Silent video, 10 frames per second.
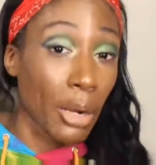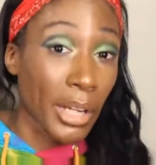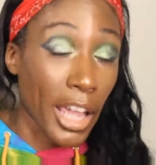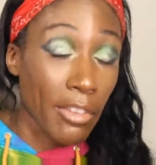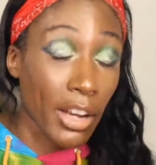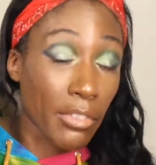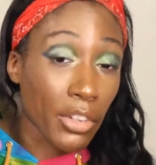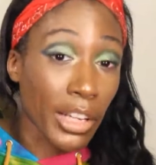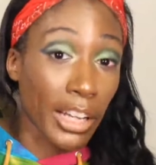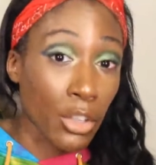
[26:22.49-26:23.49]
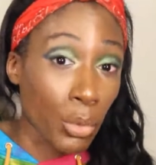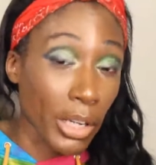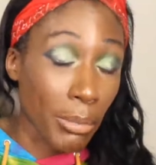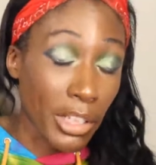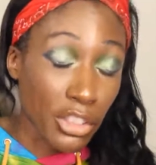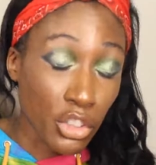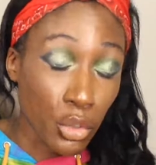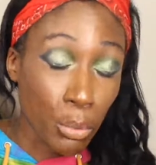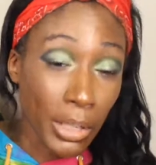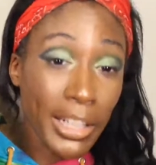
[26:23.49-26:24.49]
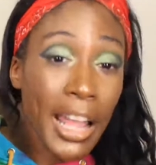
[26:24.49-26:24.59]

already have it i figured i could recommend it to you but